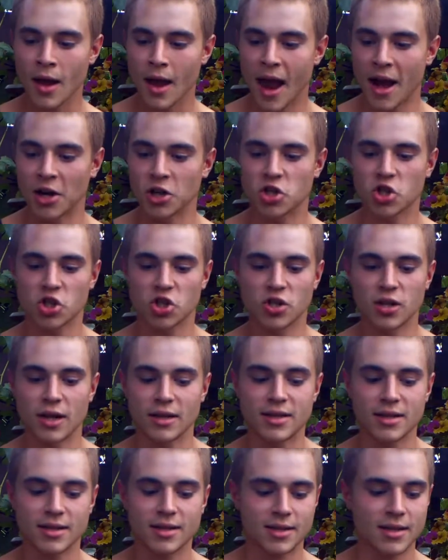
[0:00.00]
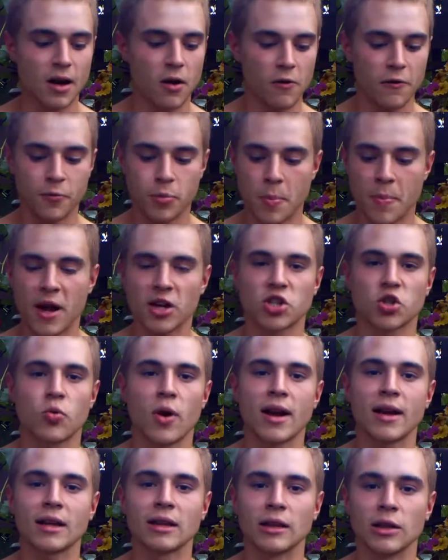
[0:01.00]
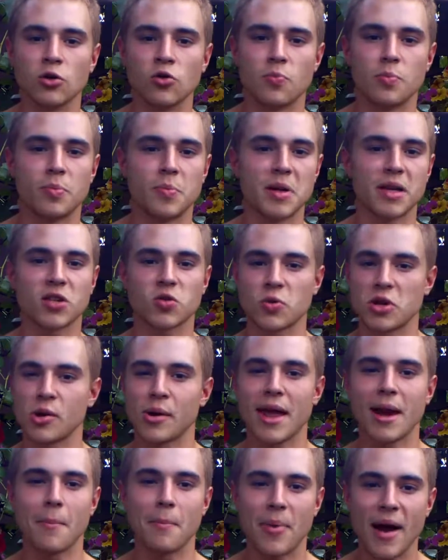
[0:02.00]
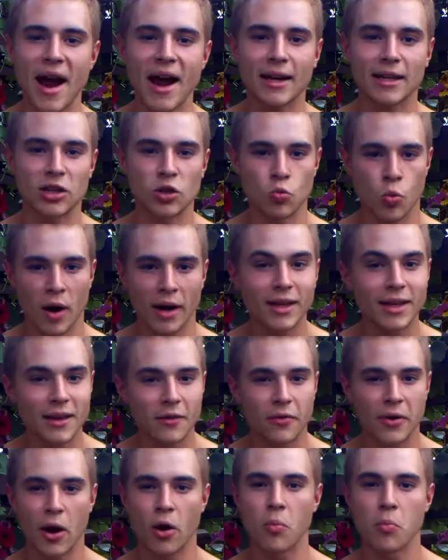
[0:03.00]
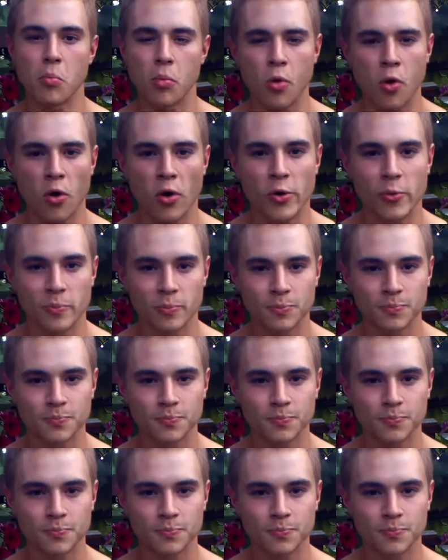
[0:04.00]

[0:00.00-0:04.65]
And it's a self-perpetuating loop, because when you get it back, you want to give it out more.